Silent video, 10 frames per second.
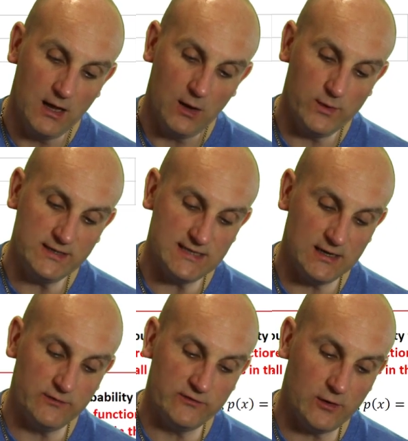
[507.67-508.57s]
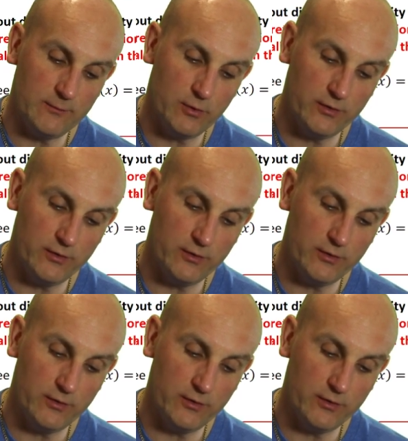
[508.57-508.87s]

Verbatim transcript: We said it was 0 0